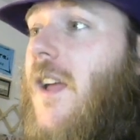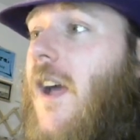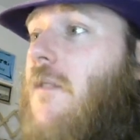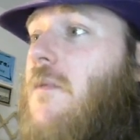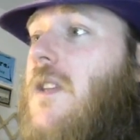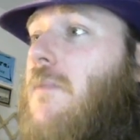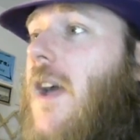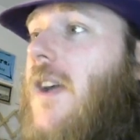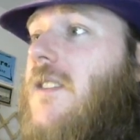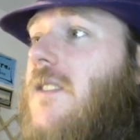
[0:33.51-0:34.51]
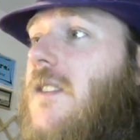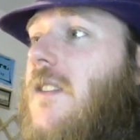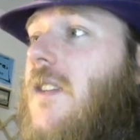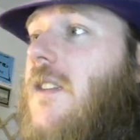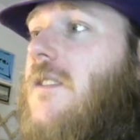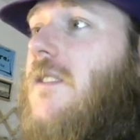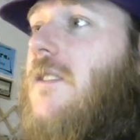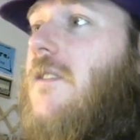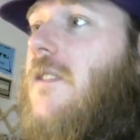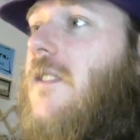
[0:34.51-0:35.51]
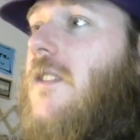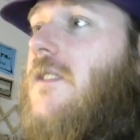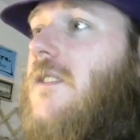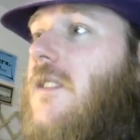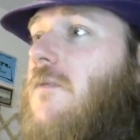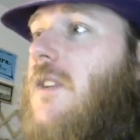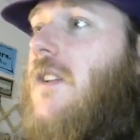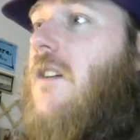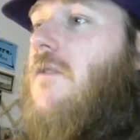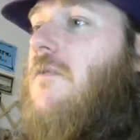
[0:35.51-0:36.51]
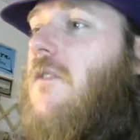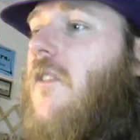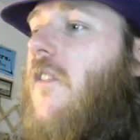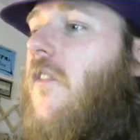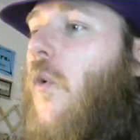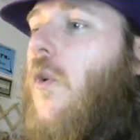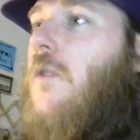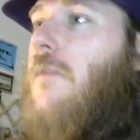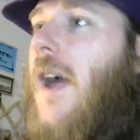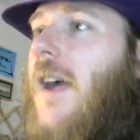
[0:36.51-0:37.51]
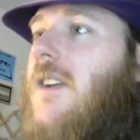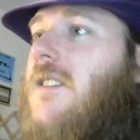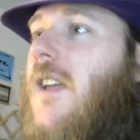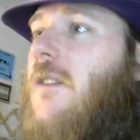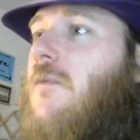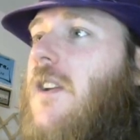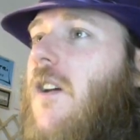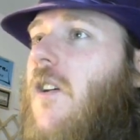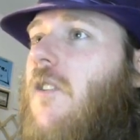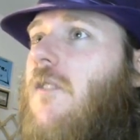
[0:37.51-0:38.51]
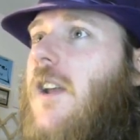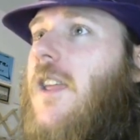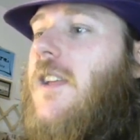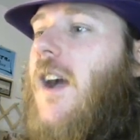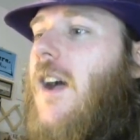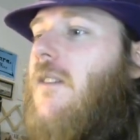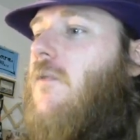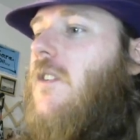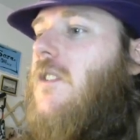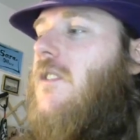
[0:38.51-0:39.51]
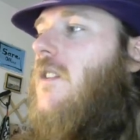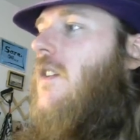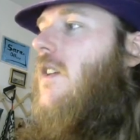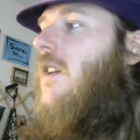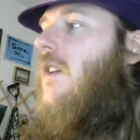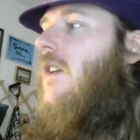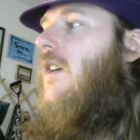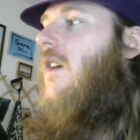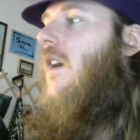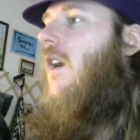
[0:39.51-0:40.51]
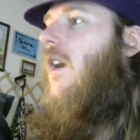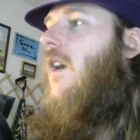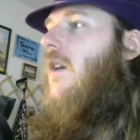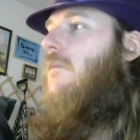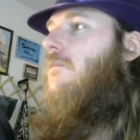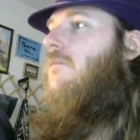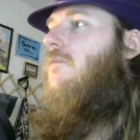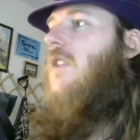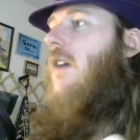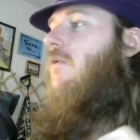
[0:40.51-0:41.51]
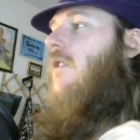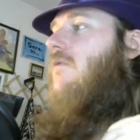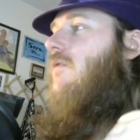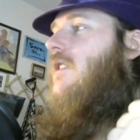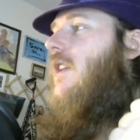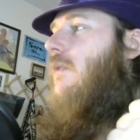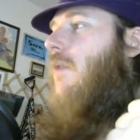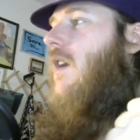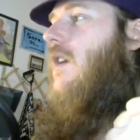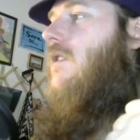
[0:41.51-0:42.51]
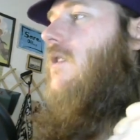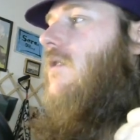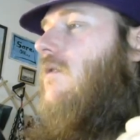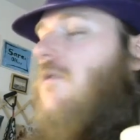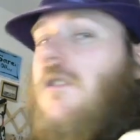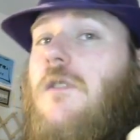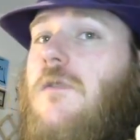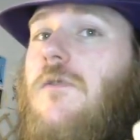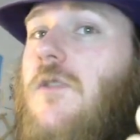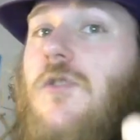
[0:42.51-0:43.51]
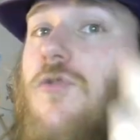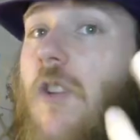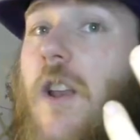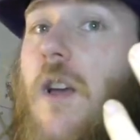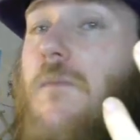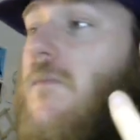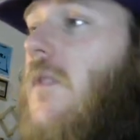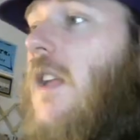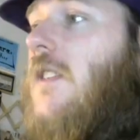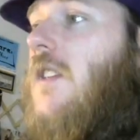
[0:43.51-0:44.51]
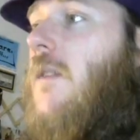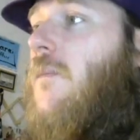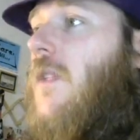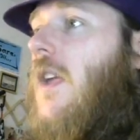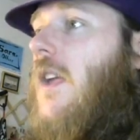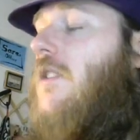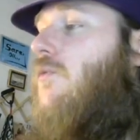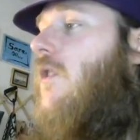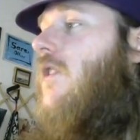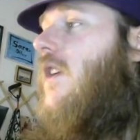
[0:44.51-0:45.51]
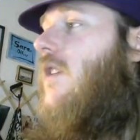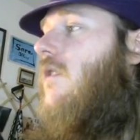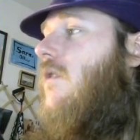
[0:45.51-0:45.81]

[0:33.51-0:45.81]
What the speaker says: How many packs into this did we go? 4 packs and we already got one? Yeah, we're gonna reset the box. Just straight up. It's worth it.